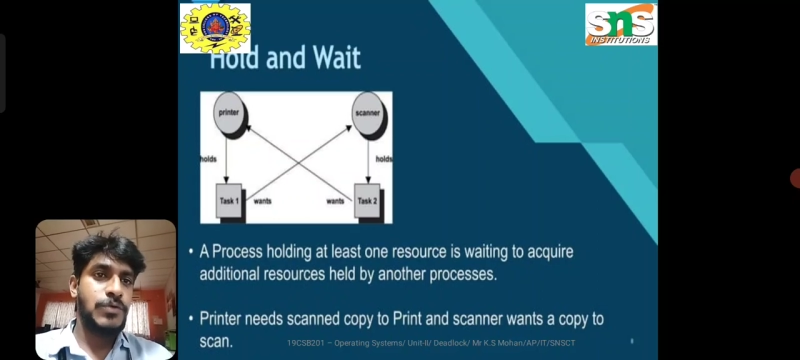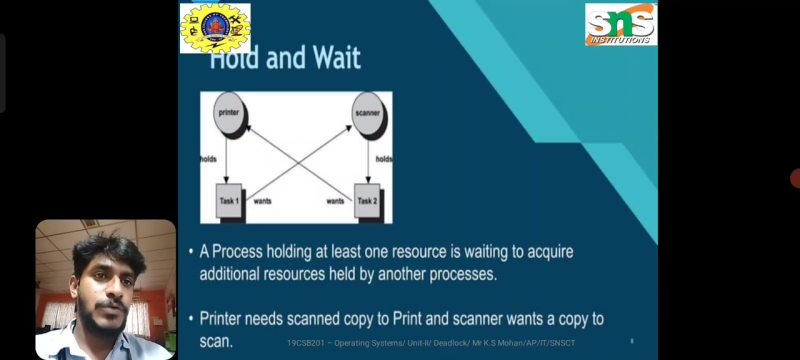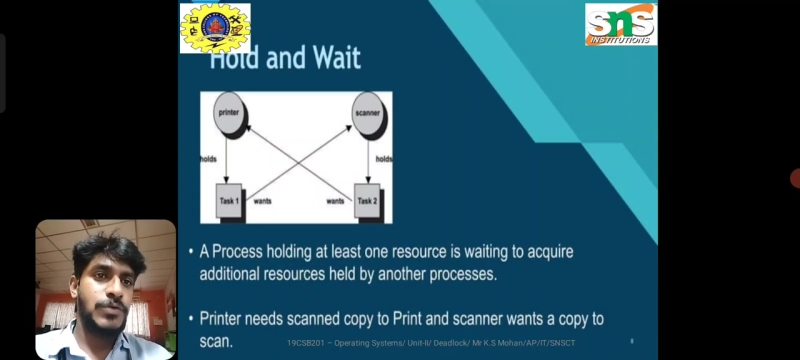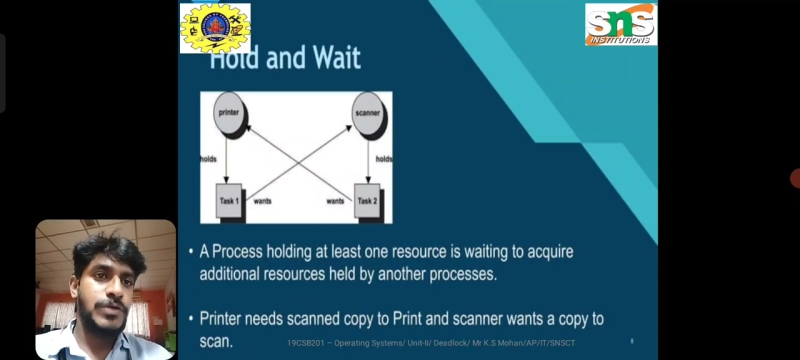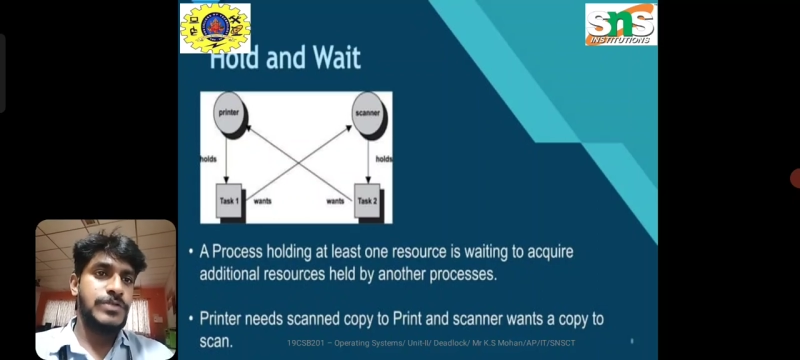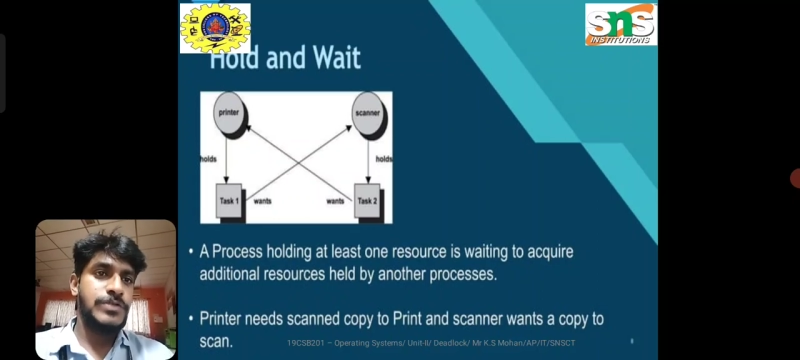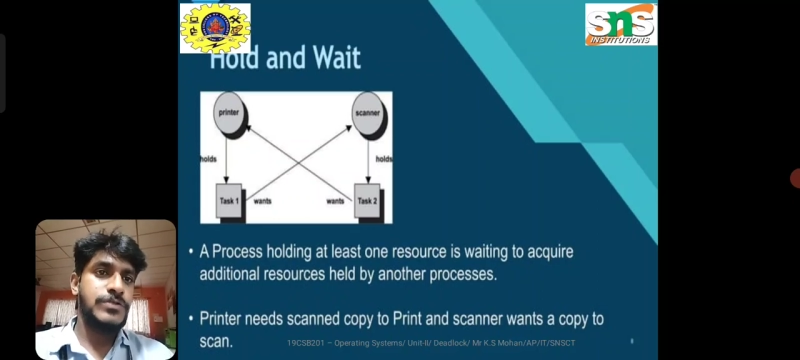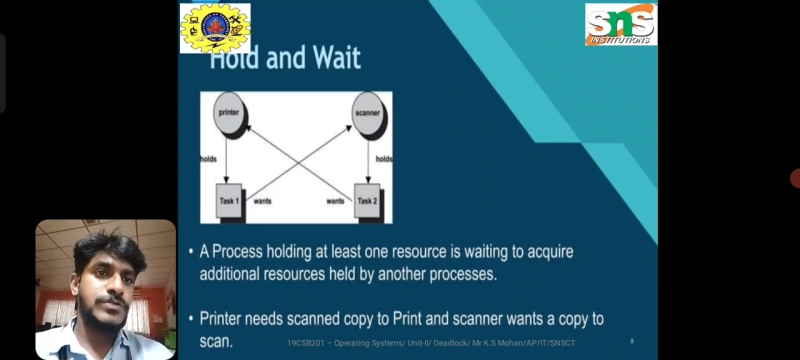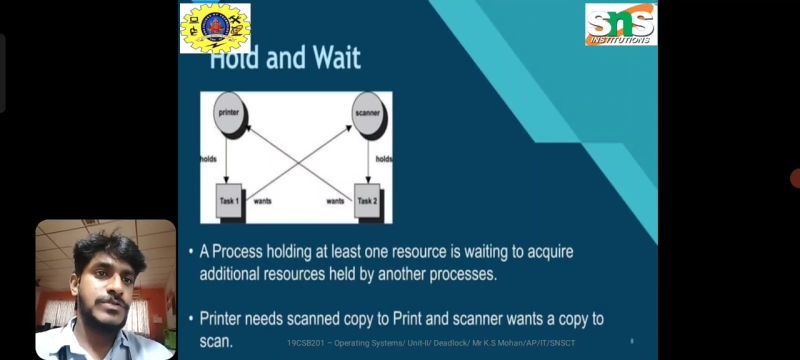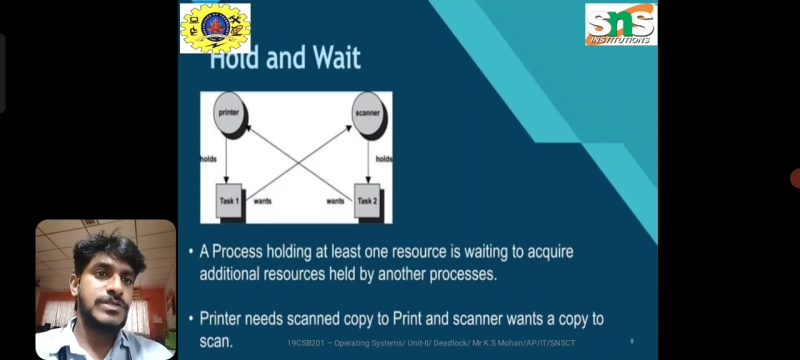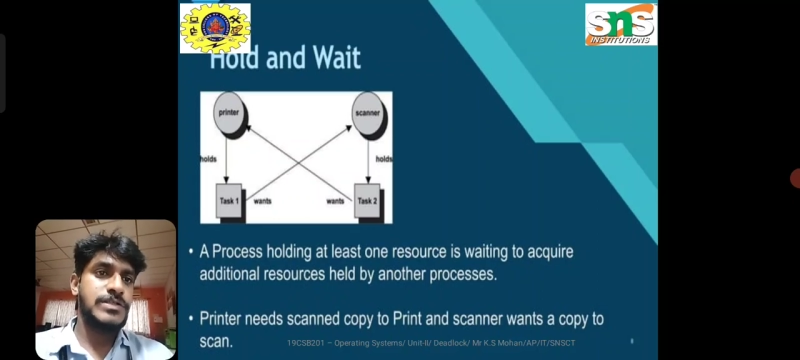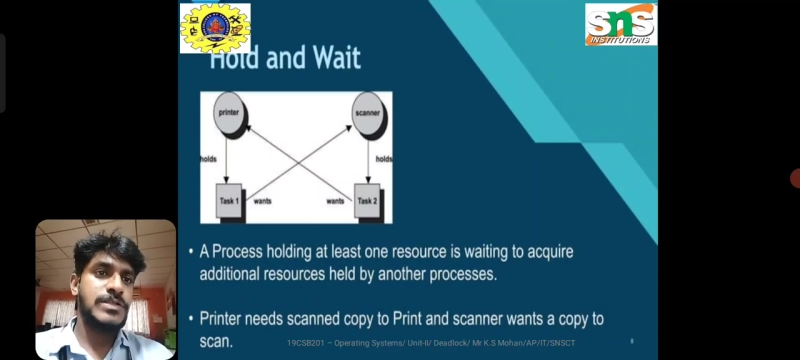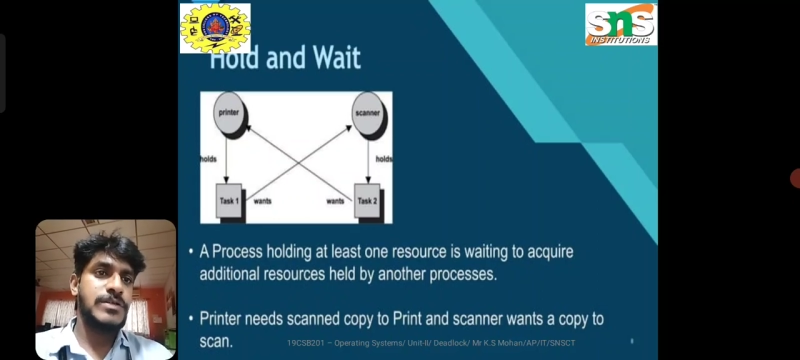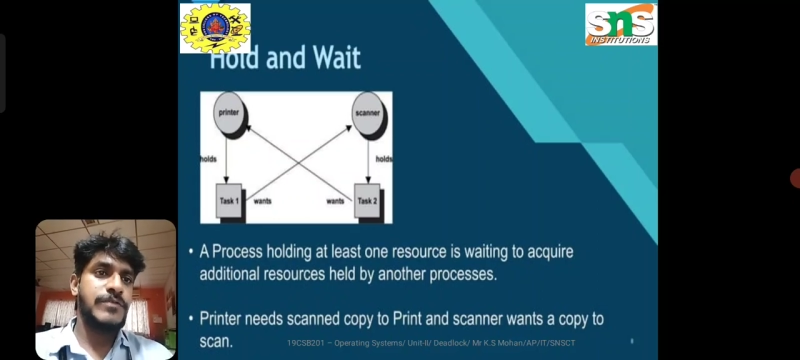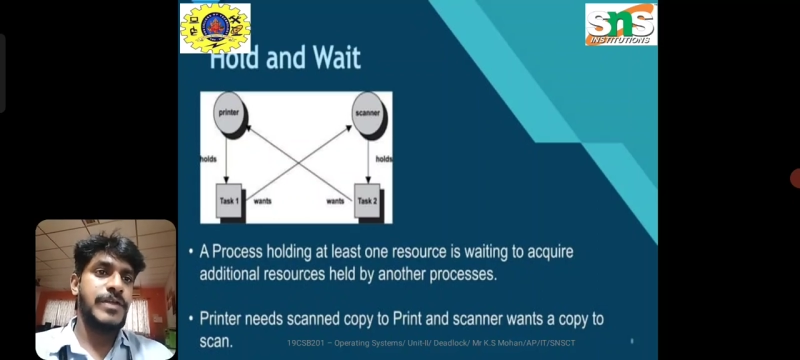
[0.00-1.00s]
one resource
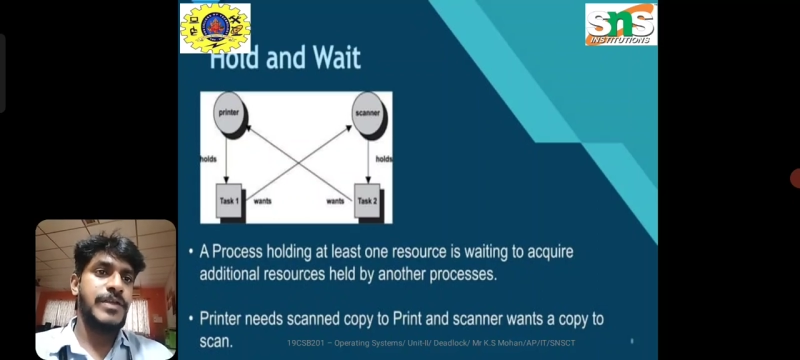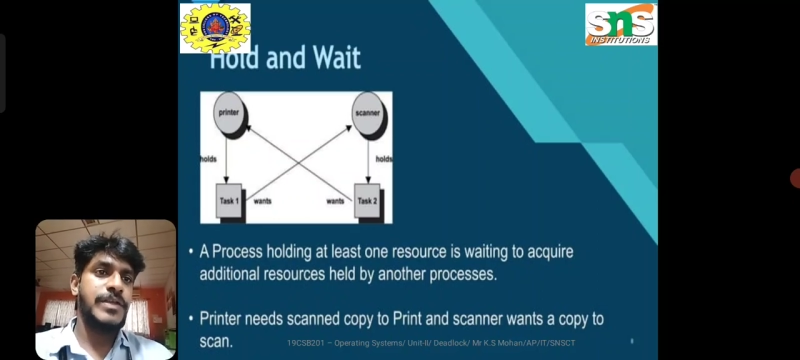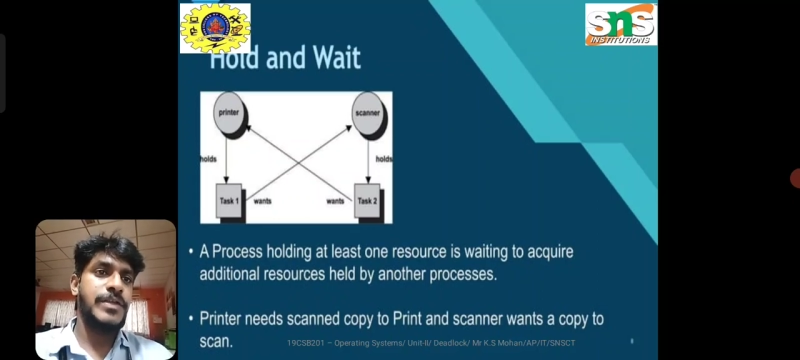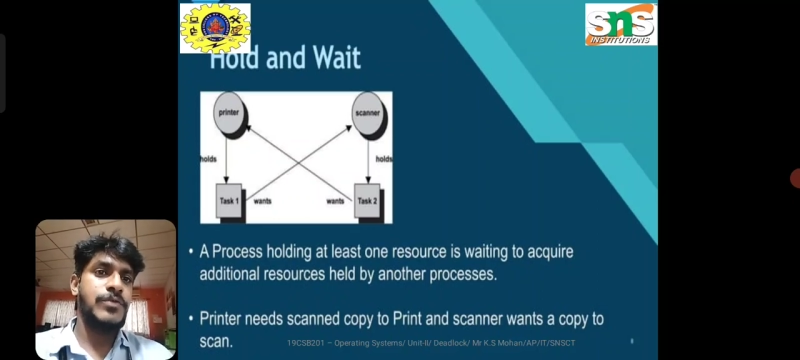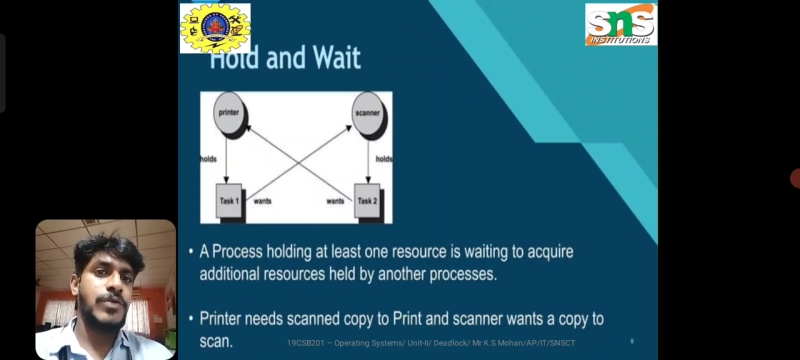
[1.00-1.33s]
in a waiting